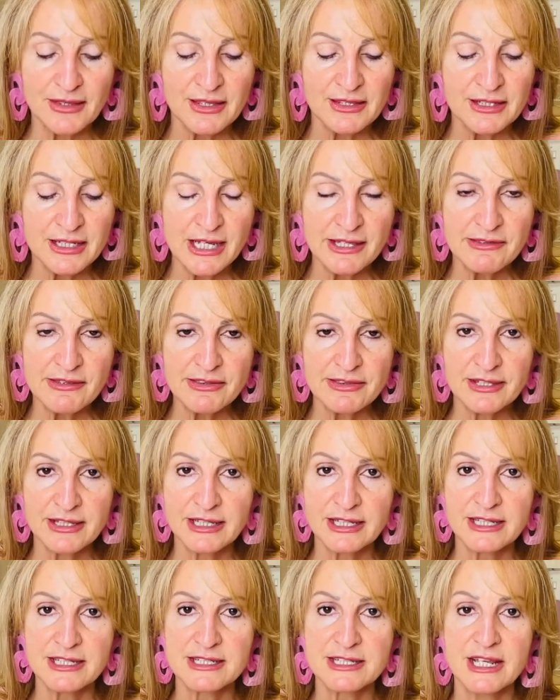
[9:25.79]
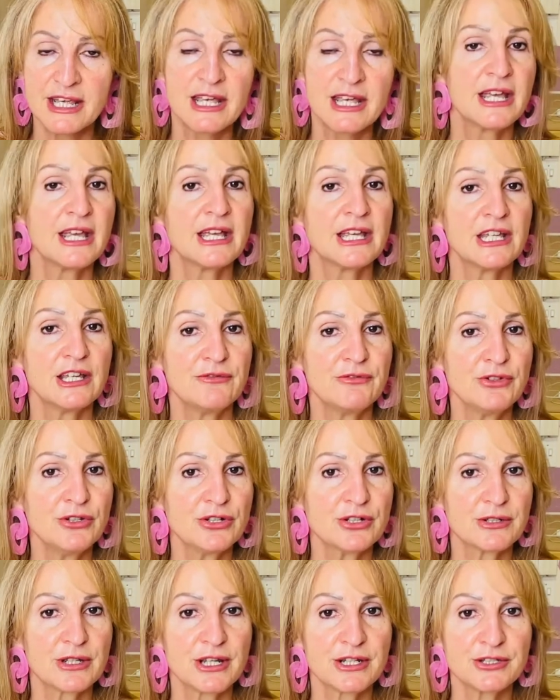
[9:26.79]
The other thing is, if you
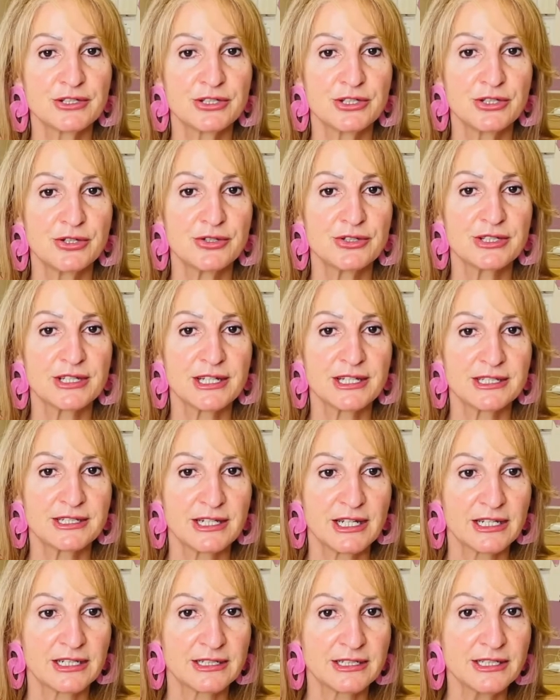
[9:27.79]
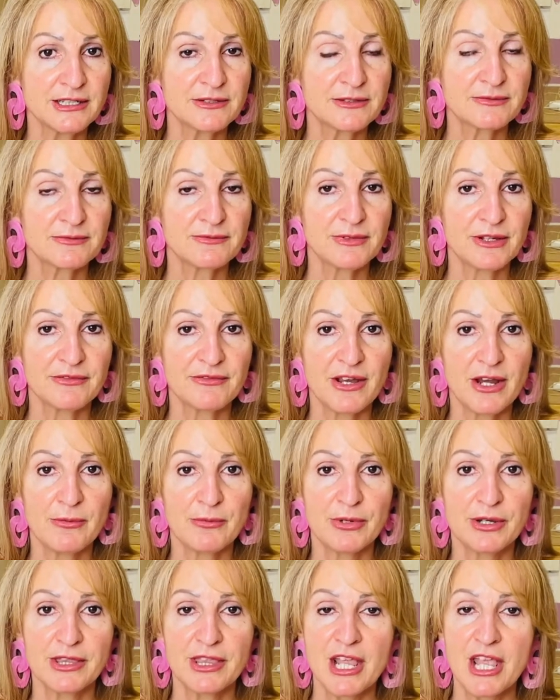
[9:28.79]
are going to use a knit
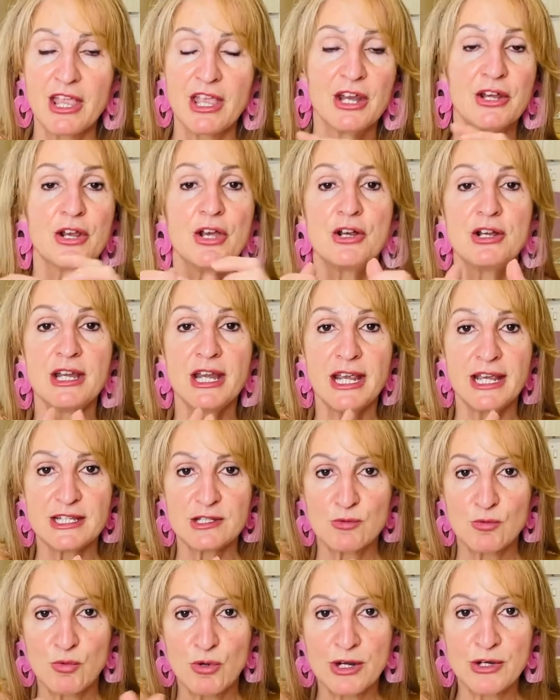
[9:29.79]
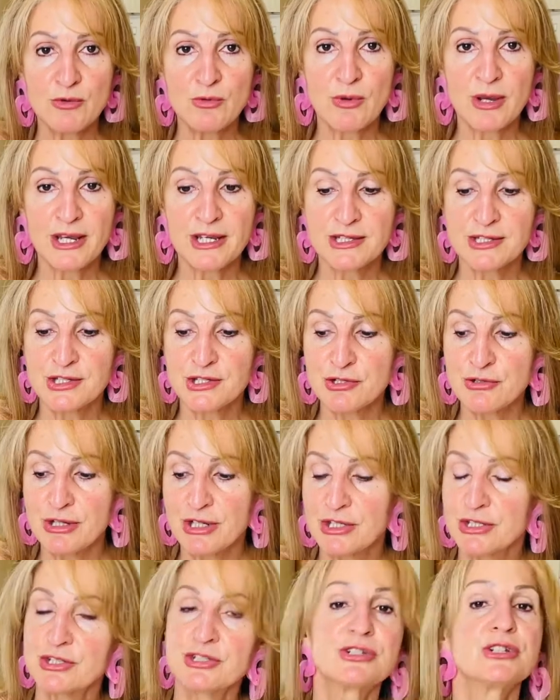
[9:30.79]
fabric that only has one-way
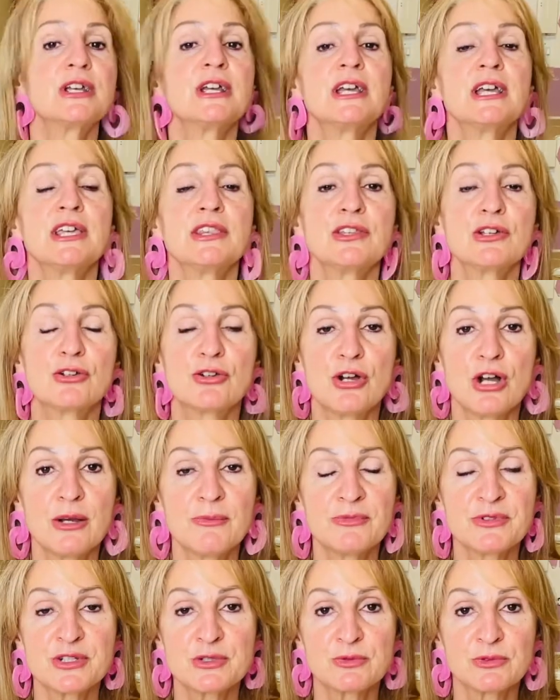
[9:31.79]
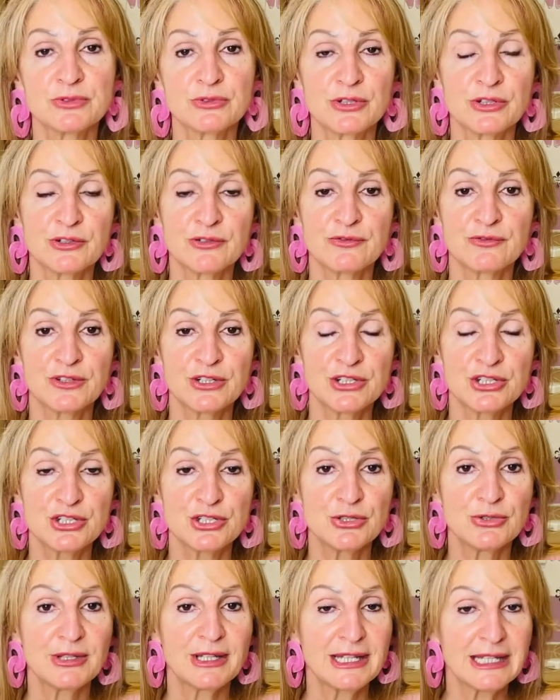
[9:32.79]
stretch, the garments will not fit
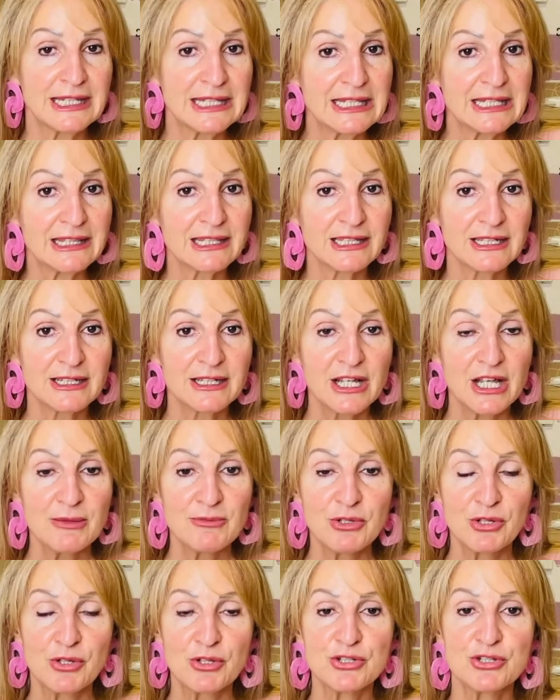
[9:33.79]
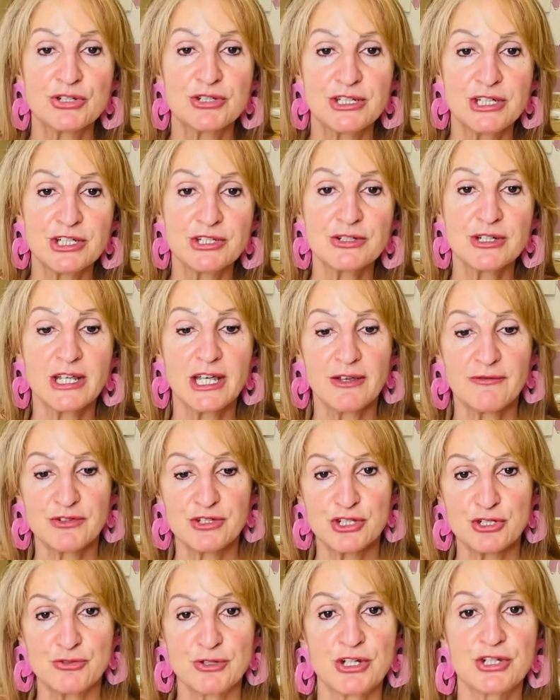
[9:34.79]
you either, because you need to have a
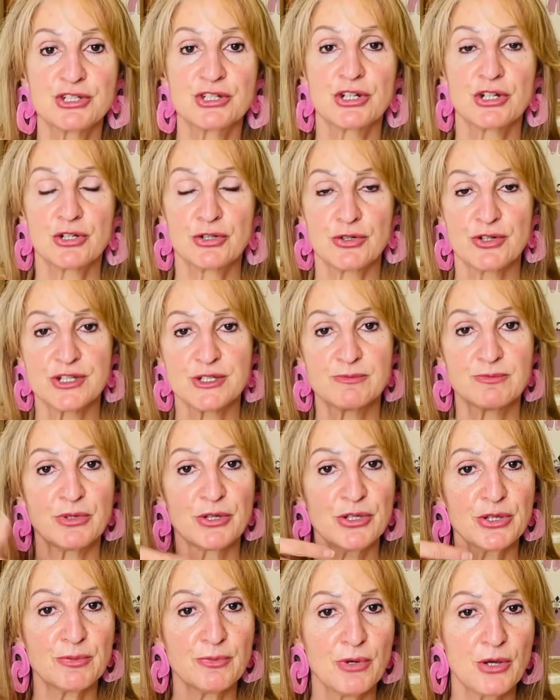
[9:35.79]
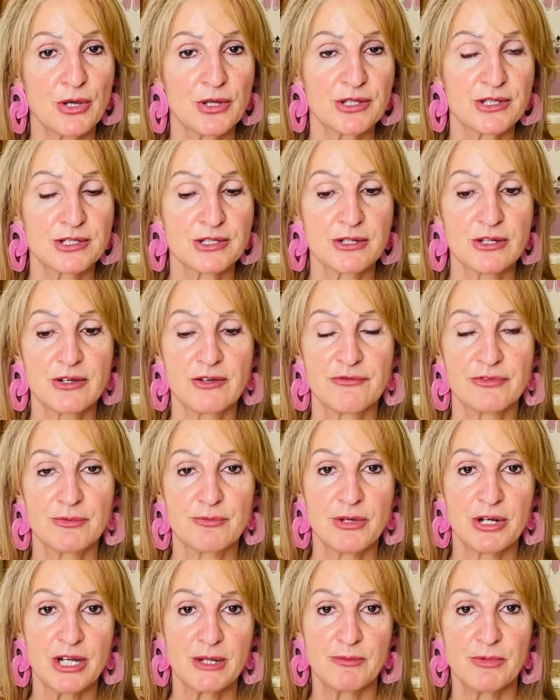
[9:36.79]
stretch across both parts of the
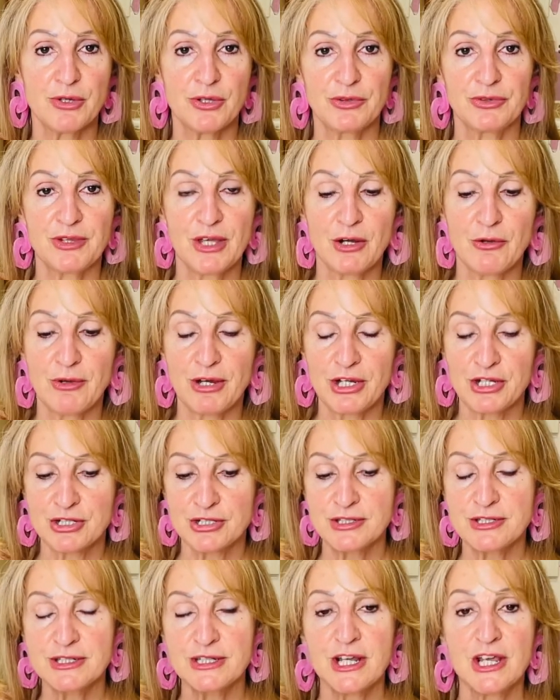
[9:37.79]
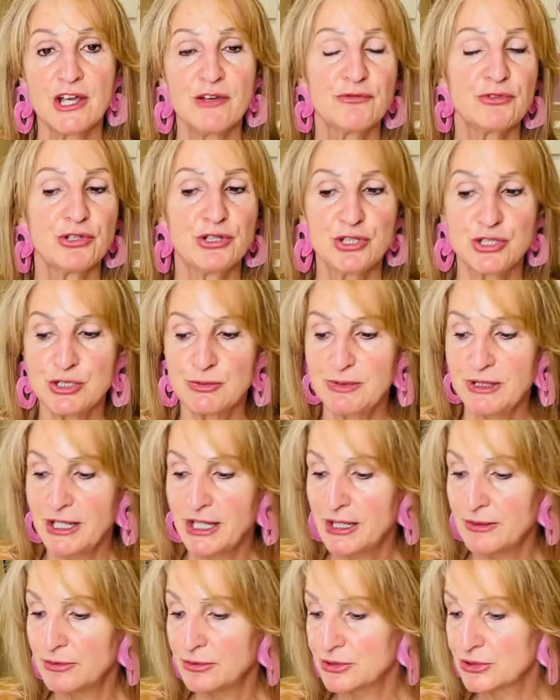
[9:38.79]
body, both directions, for you to be
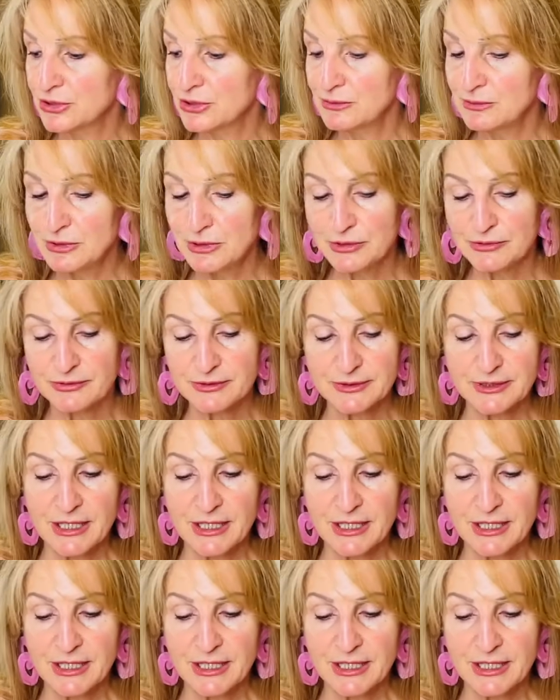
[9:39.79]
able to move.